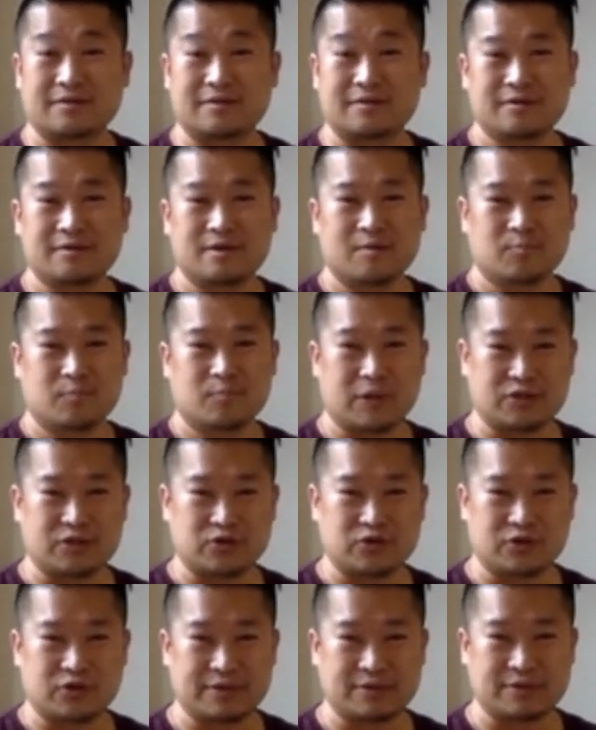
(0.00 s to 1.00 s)
but you
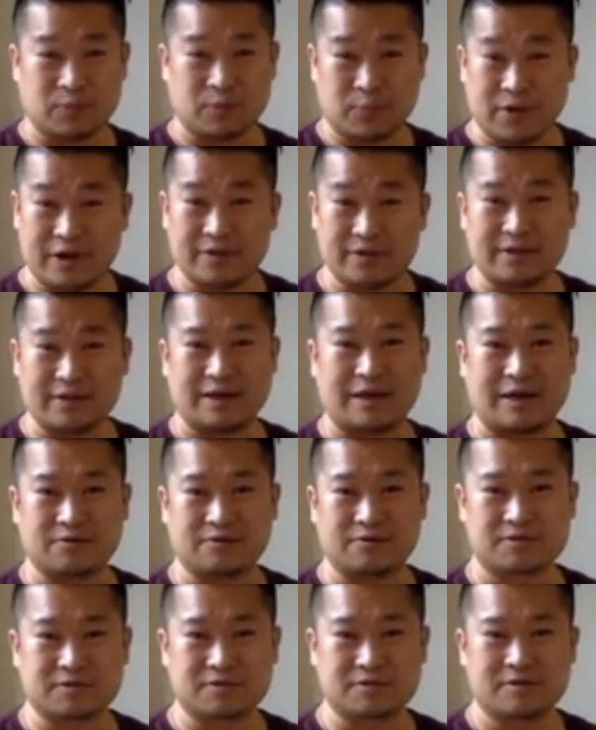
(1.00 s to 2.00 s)
can prepare the house,
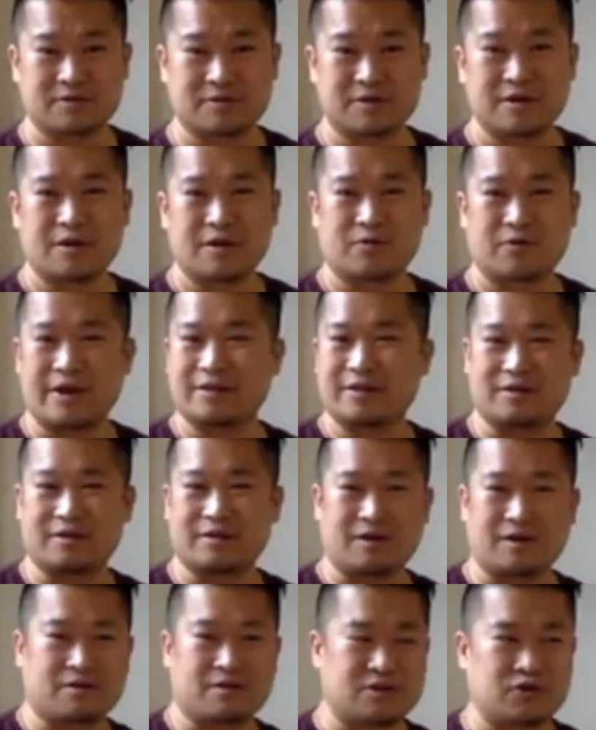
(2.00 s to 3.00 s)
right? Another
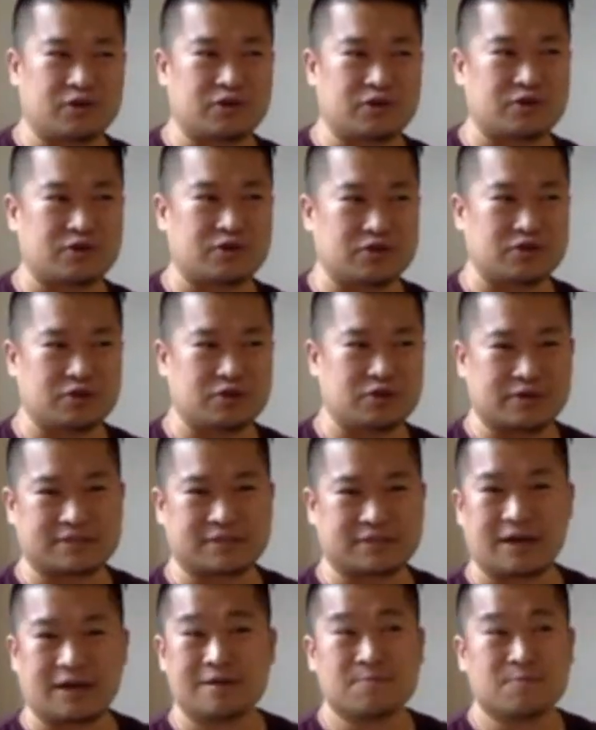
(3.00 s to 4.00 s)
thing you can do is
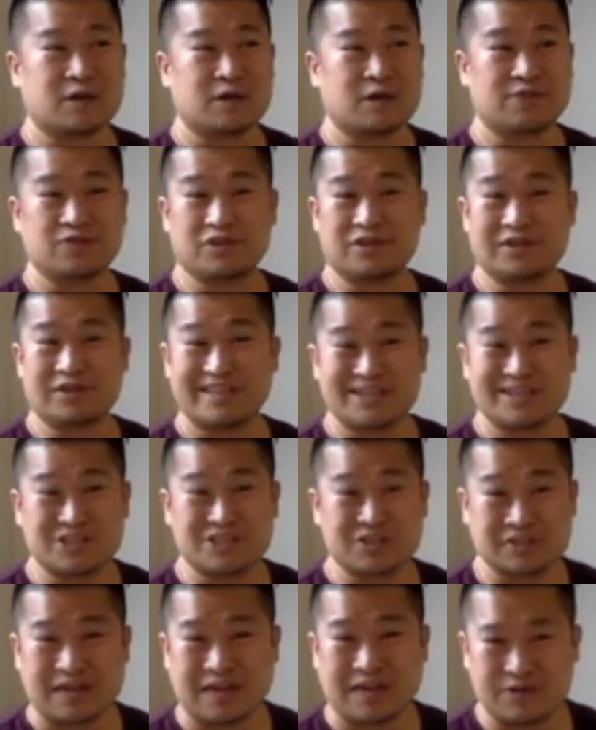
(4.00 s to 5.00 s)
if your kitchen's
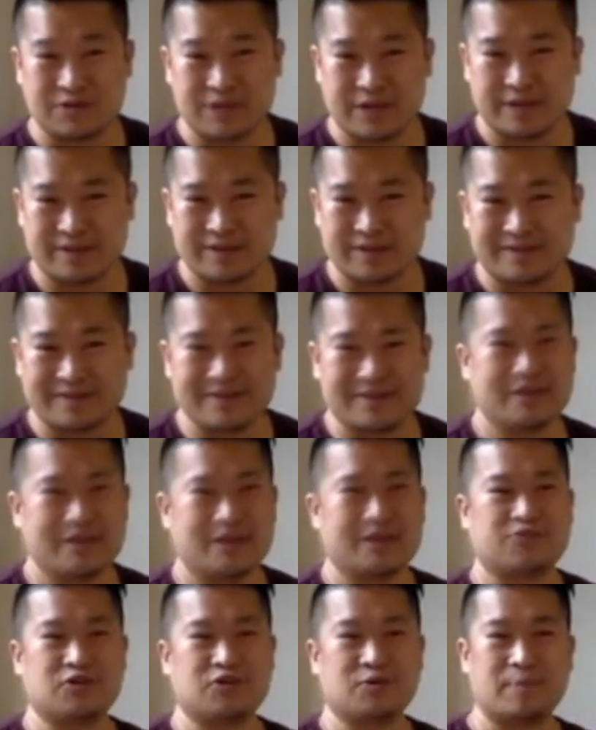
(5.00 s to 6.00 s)
outdated, if
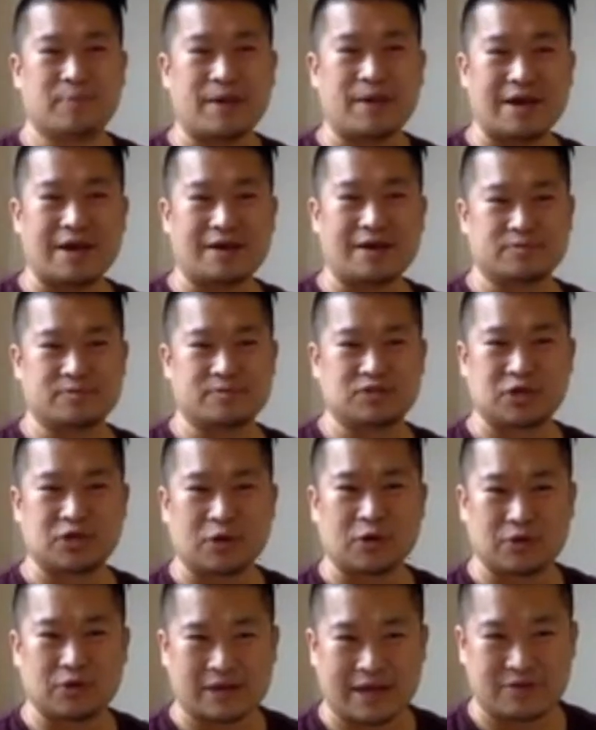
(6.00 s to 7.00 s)
your bathroom's totally
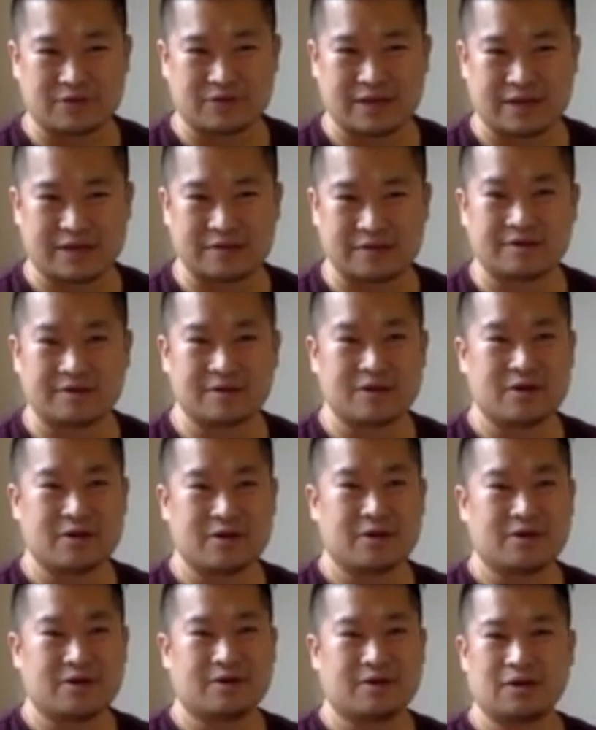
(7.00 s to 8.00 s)
outdated,
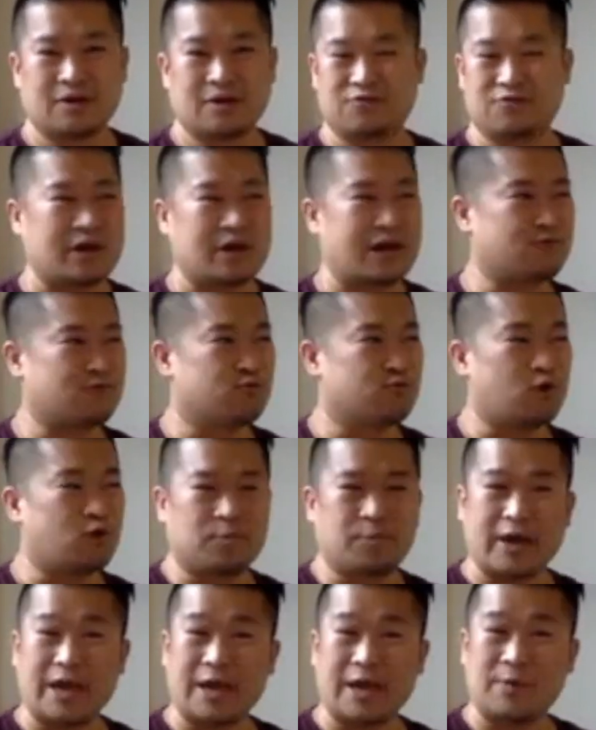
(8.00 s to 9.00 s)
if you have
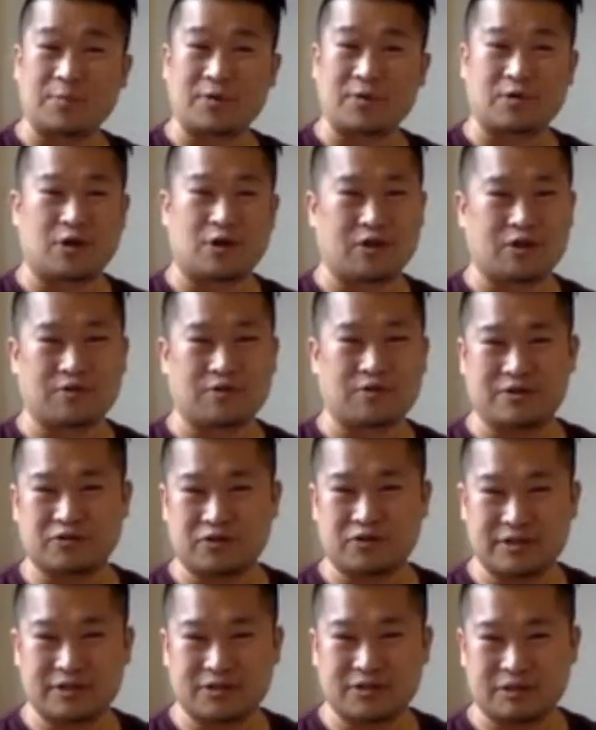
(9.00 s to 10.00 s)
wallpaper all around your
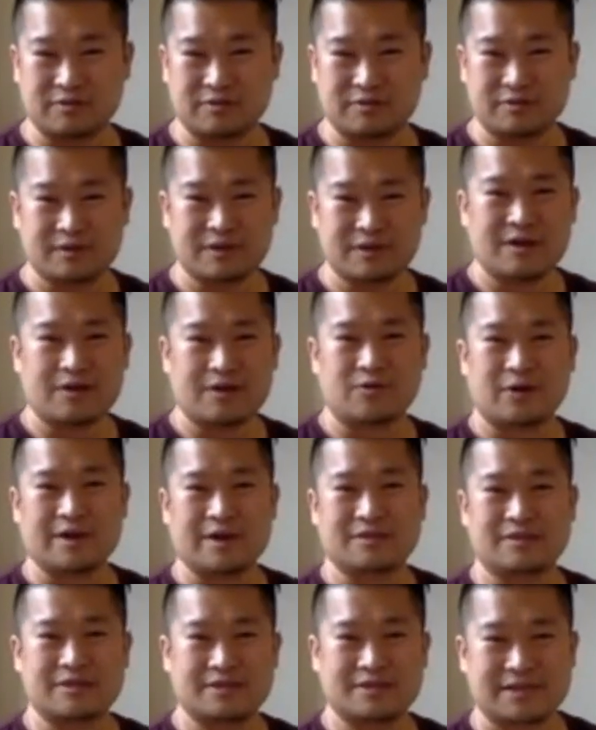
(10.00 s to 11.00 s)
kitchen, right?
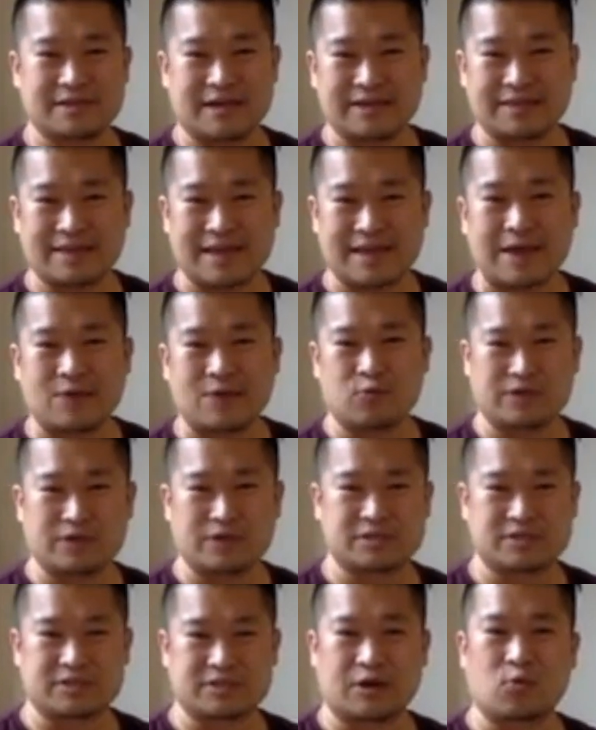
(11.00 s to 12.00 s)
Things like that we can
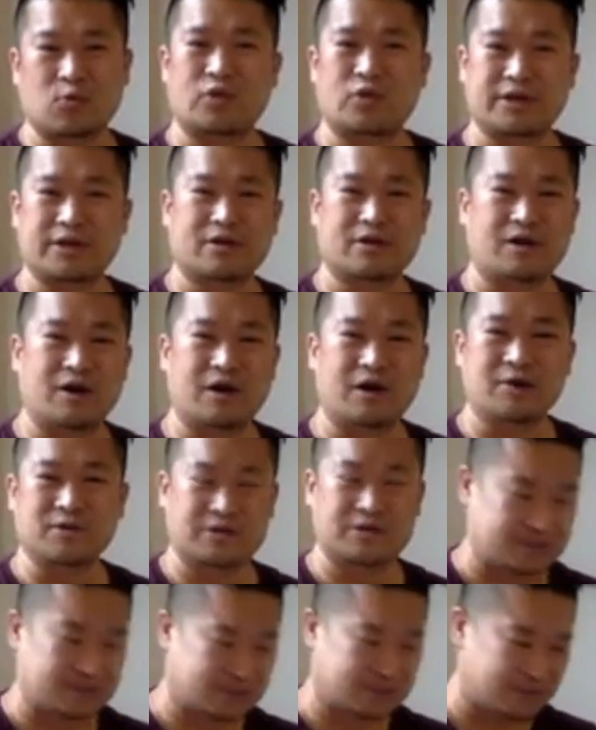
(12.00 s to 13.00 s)
start working on
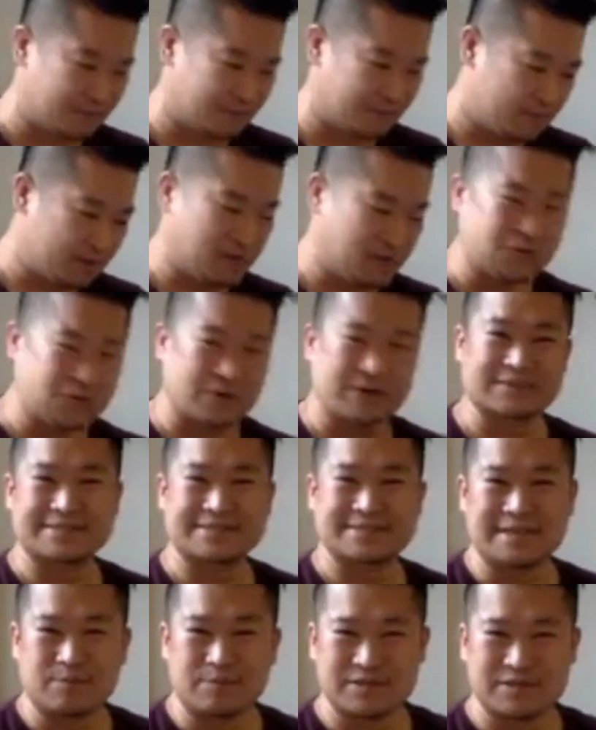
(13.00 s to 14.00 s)
because, you know what,
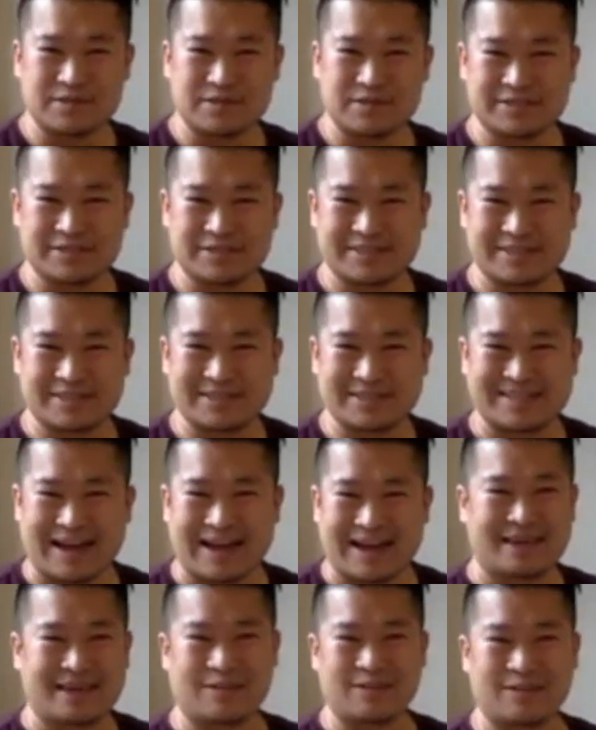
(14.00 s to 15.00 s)
summer's not
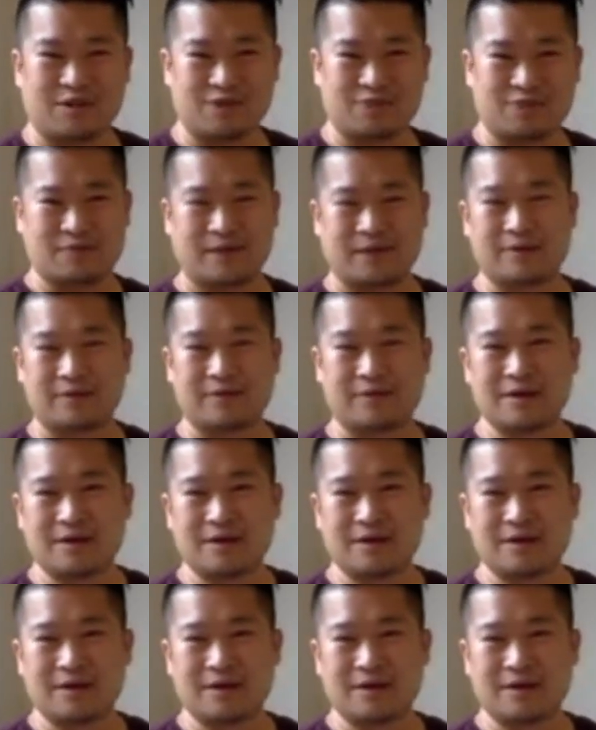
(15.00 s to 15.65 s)
that long from now.